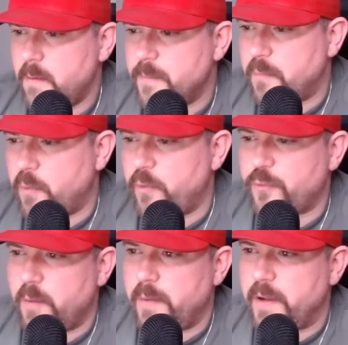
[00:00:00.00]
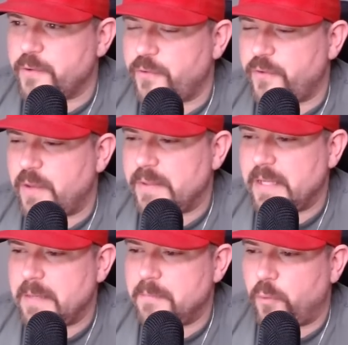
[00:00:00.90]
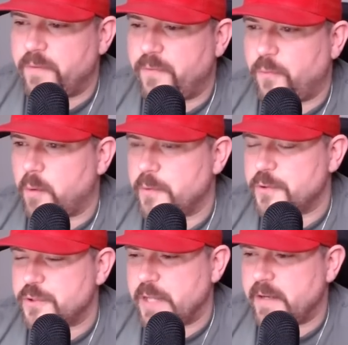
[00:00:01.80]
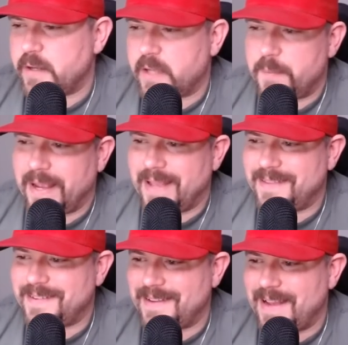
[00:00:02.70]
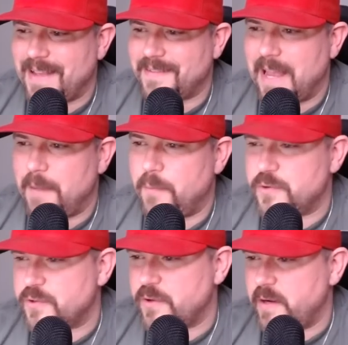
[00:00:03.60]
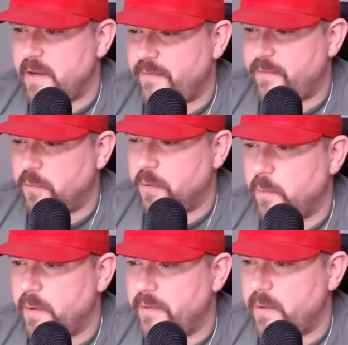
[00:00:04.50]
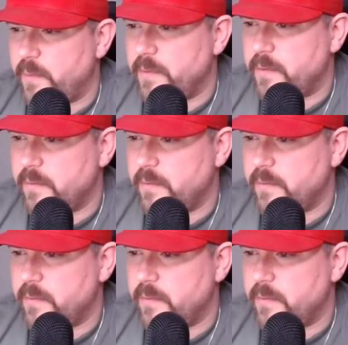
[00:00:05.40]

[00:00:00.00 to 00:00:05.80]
Portland Trailblazers 17.4% coming into tonight's game, which is good enough for 1, 2,